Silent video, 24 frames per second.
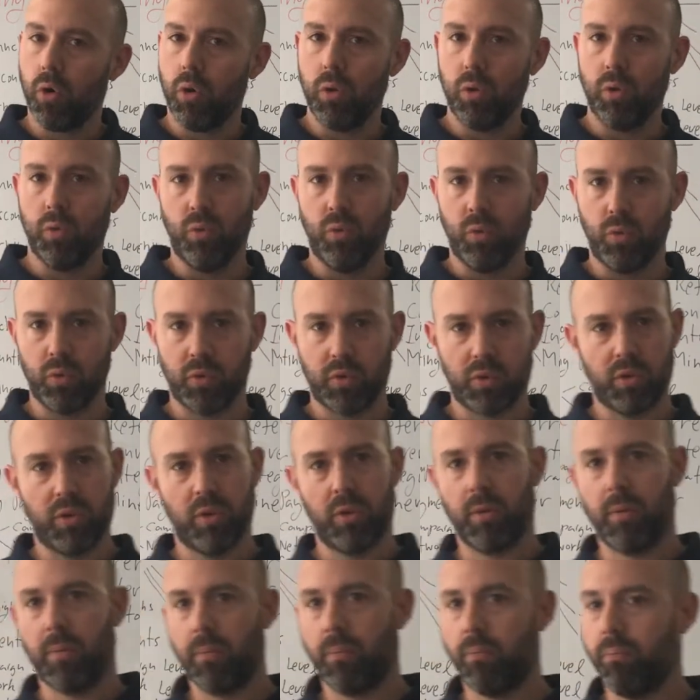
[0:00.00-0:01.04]
lose,
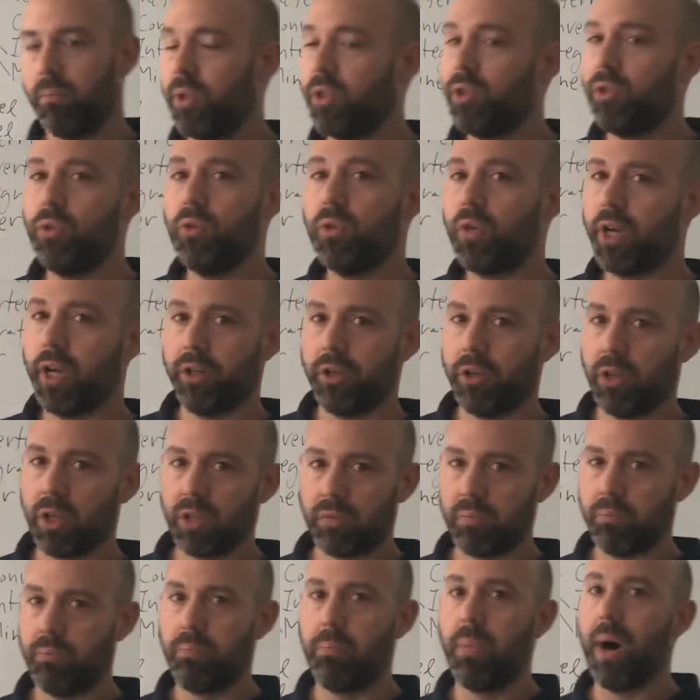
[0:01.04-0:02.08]
but you cannot